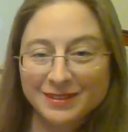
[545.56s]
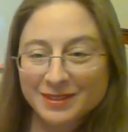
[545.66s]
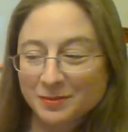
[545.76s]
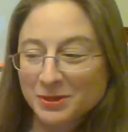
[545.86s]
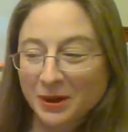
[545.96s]

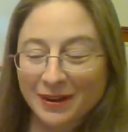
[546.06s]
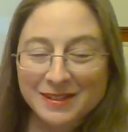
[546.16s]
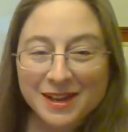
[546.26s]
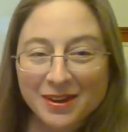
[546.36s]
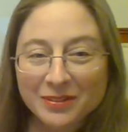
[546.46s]
subtract
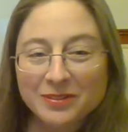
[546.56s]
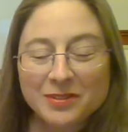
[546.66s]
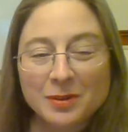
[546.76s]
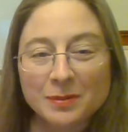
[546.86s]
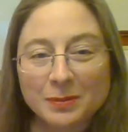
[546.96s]
out the
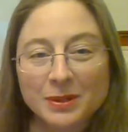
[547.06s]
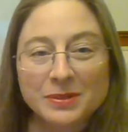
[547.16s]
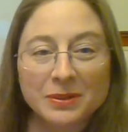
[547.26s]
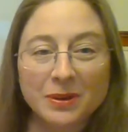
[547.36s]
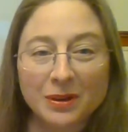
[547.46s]
vapor
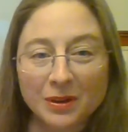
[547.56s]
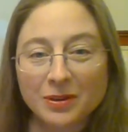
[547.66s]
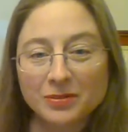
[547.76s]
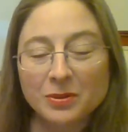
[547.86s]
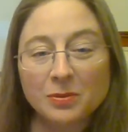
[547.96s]
pressure
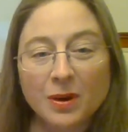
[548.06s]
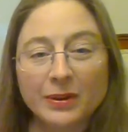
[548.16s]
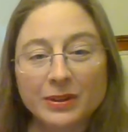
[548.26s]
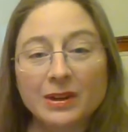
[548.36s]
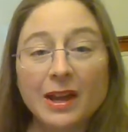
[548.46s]
of the
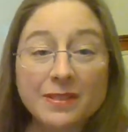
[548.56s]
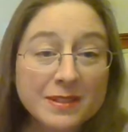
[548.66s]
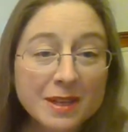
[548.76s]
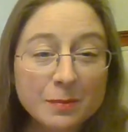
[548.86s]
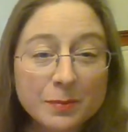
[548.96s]
water at the
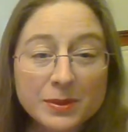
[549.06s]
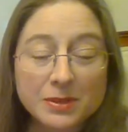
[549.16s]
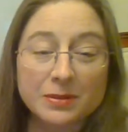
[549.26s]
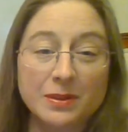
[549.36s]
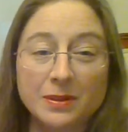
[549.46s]

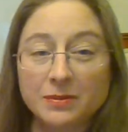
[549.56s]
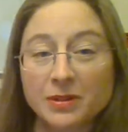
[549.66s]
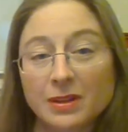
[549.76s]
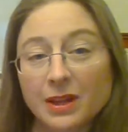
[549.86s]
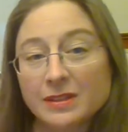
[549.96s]
temperature that you've
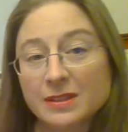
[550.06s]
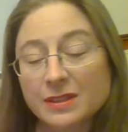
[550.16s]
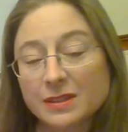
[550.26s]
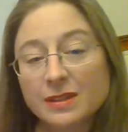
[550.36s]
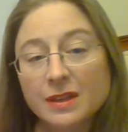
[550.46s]
collected
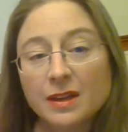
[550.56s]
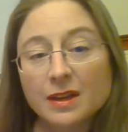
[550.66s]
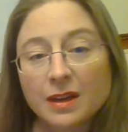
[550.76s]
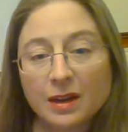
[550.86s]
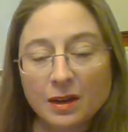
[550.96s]
it
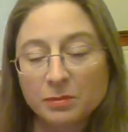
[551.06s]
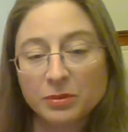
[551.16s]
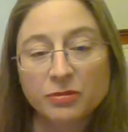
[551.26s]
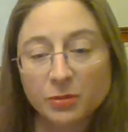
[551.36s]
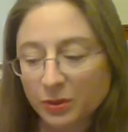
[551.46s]

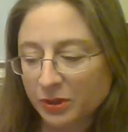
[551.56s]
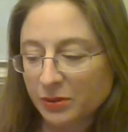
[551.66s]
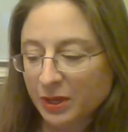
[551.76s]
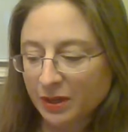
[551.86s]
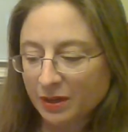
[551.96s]
before you
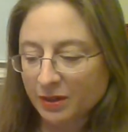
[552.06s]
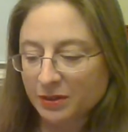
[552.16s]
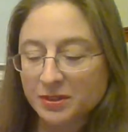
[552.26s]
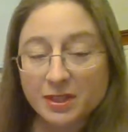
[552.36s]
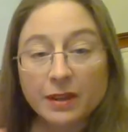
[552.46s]
can
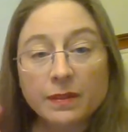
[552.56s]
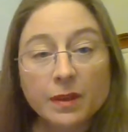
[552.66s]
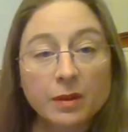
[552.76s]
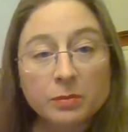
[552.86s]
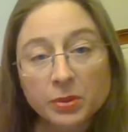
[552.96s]
understand
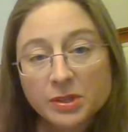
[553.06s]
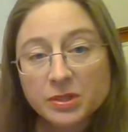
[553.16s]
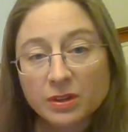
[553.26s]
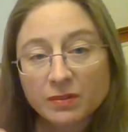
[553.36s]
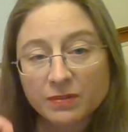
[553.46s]
the
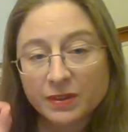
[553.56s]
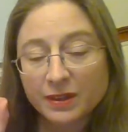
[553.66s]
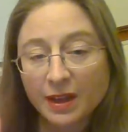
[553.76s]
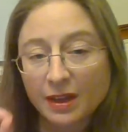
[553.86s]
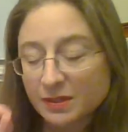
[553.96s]
pressure of the
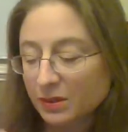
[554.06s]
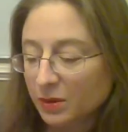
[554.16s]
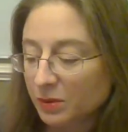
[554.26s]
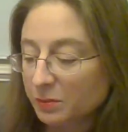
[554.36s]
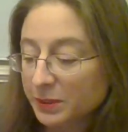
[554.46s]
gas
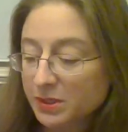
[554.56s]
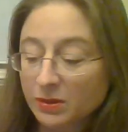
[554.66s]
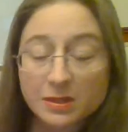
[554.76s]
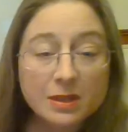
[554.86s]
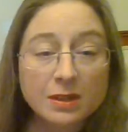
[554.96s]
alone. But
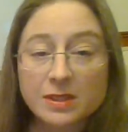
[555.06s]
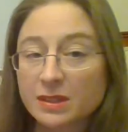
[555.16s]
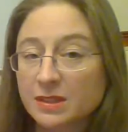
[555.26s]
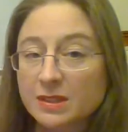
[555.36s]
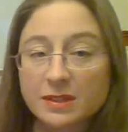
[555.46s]
Dalton's law
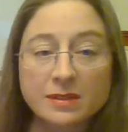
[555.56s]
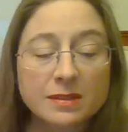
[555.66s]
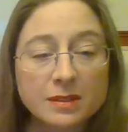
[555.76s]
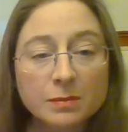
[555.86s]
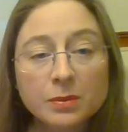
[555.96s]
tells us it's a
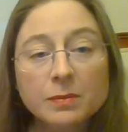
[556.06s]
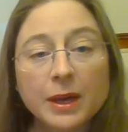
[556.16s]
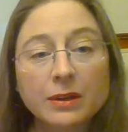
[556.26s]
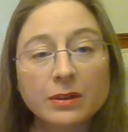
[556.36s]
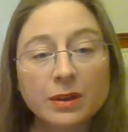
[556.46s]
simple
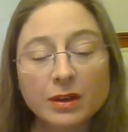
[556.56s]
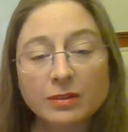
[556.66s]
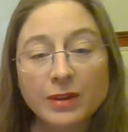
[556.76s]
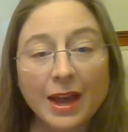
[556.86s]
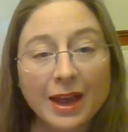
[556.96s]
matter
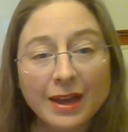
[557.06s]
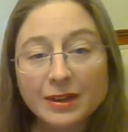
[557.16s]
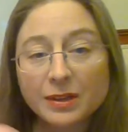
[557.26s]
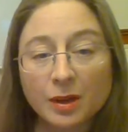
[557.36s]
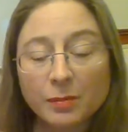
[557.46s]
of
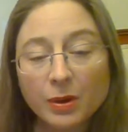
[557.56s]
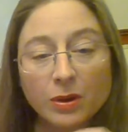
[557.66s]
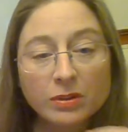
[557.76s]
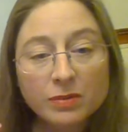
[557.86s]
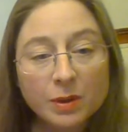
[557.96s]
adding up
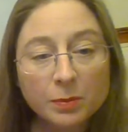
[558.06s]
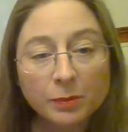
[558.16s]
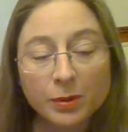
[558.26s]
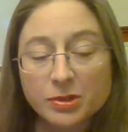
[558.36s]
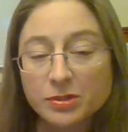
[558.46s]
all the vapor
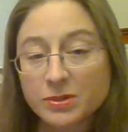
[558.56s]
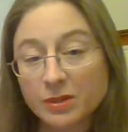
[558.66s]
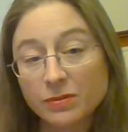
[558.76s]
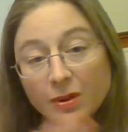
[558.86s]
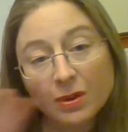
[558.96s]
pressures
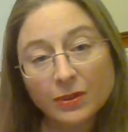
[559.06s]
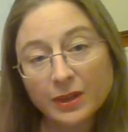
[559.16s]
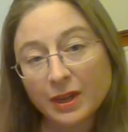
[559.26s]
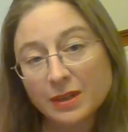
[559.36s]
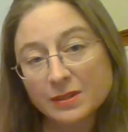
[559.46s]
of all the
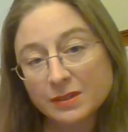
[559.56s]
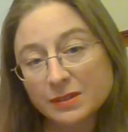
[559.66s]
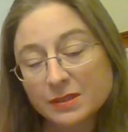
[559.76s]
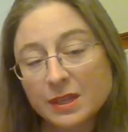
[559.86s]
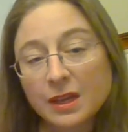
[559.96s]
gases,